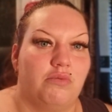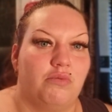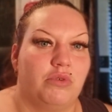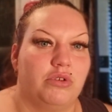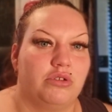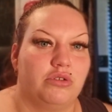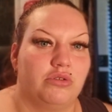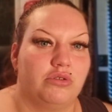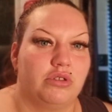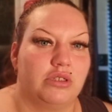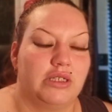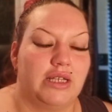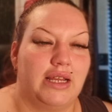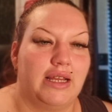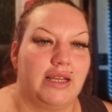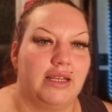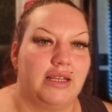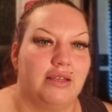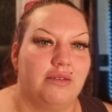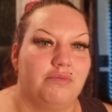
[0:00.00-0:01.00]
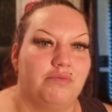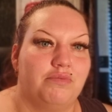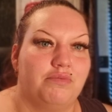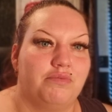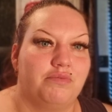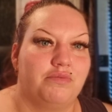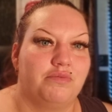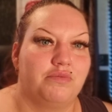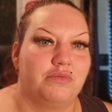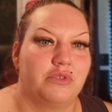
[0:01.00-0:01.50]
my son's name.
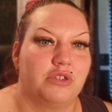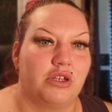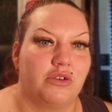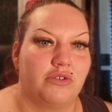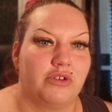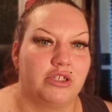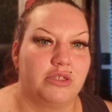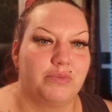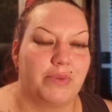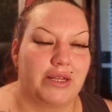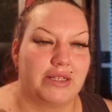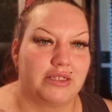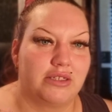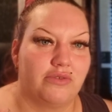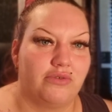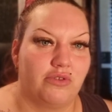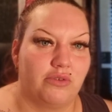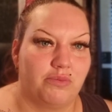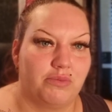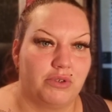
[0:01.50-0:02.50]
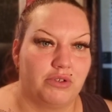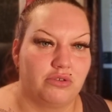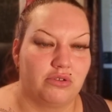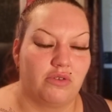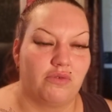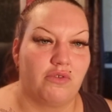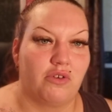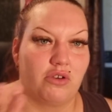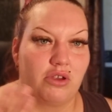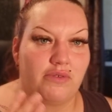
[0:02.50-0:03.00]
Sorry, it's back to front because
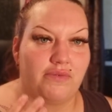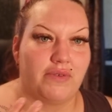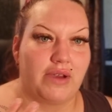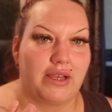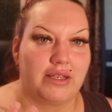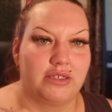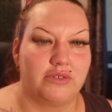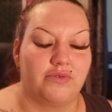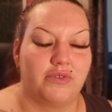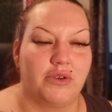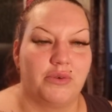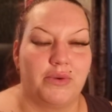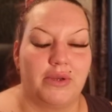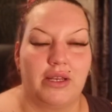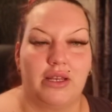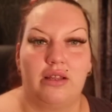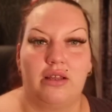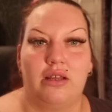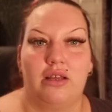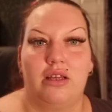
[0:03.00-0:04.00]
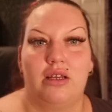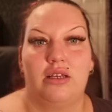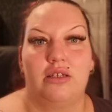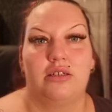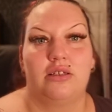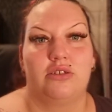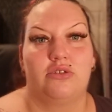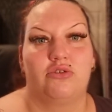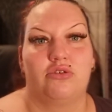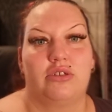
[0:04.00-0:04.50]
I've got your face viewing.
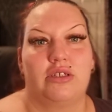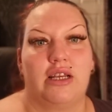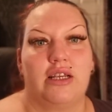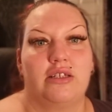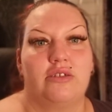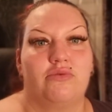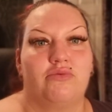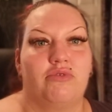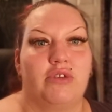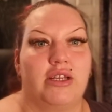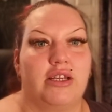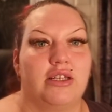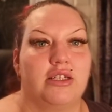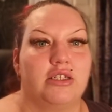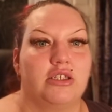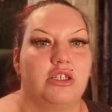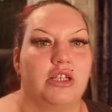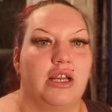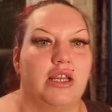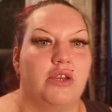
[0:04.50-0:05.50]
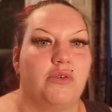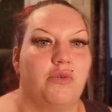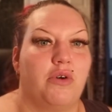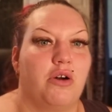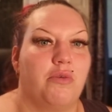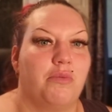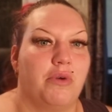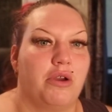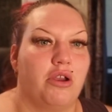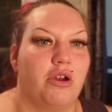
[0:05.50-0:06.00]
It just says Regan J, you
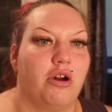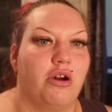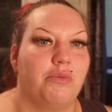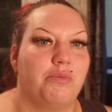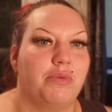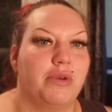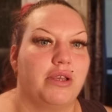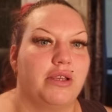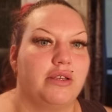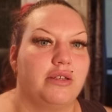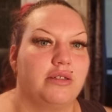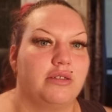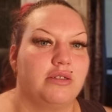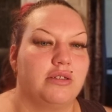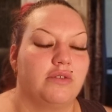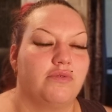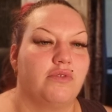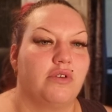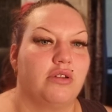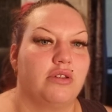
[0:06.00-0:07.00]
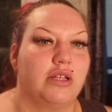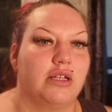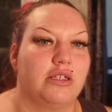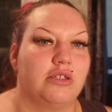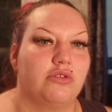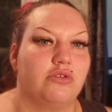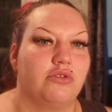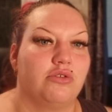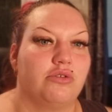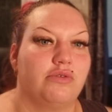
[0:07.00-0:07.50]
are my heartbeat. I've got
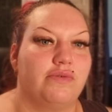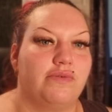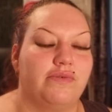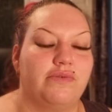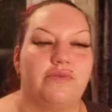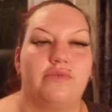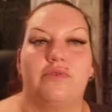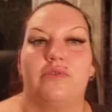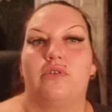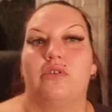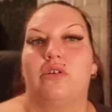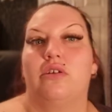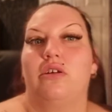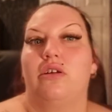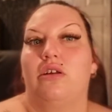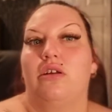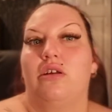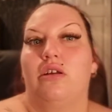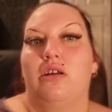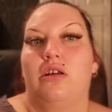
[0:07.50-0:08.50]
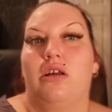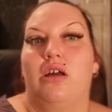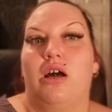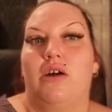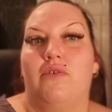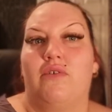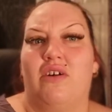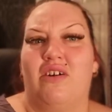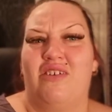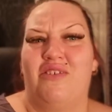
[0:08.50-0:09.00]
that dove.
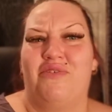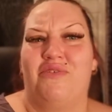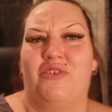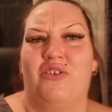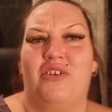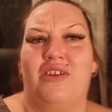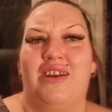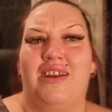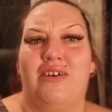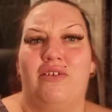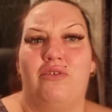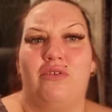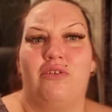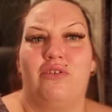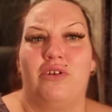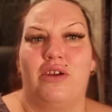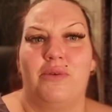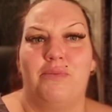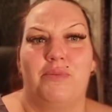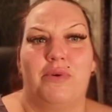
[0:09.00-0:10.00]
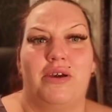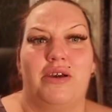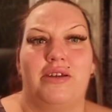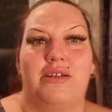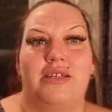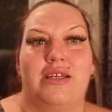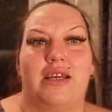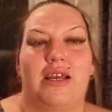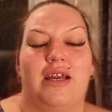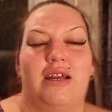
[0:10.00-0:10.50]
I've got a funny looking
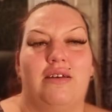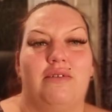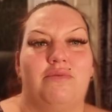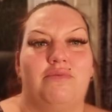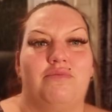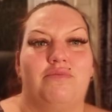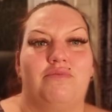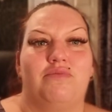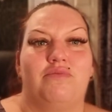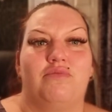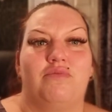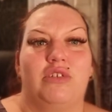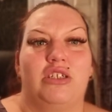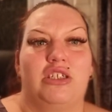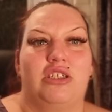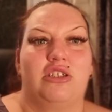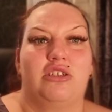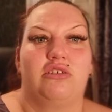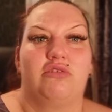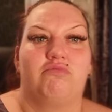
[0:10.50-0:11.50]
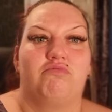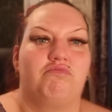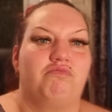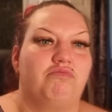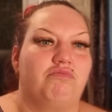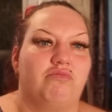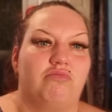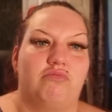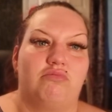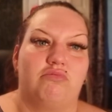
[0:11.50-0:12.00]
bird here, which
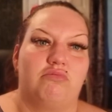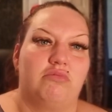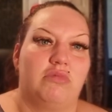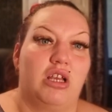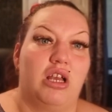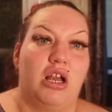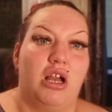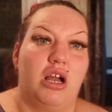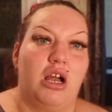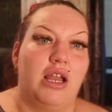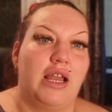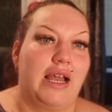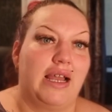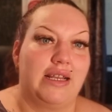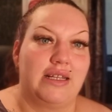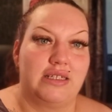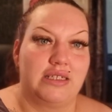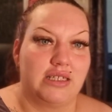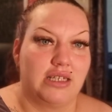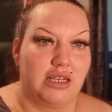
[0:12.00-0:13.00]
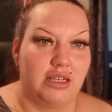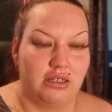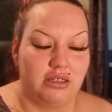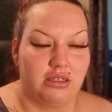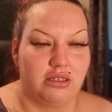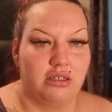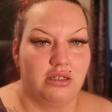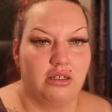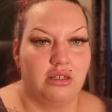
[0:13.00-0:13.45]
I hate it.